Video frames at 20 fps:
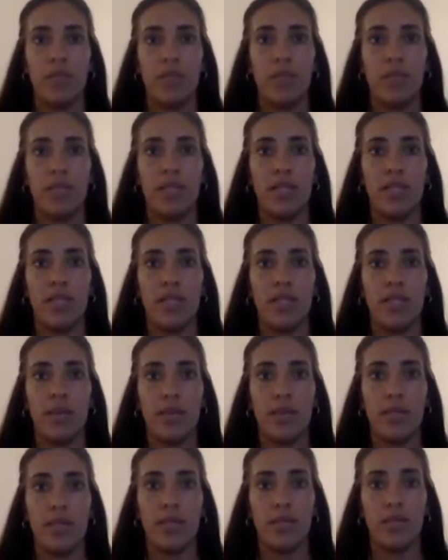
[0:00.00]
Okay, so now
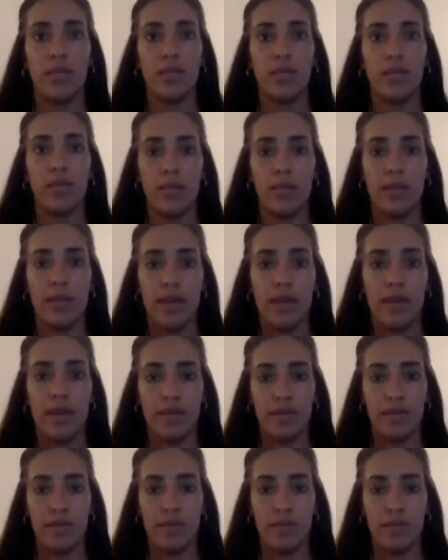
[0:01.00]
we set the
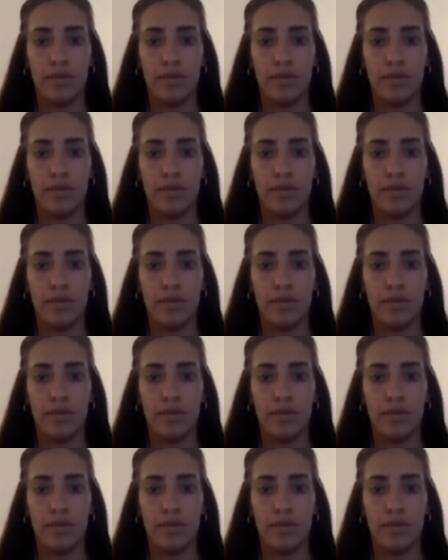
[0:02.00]
program,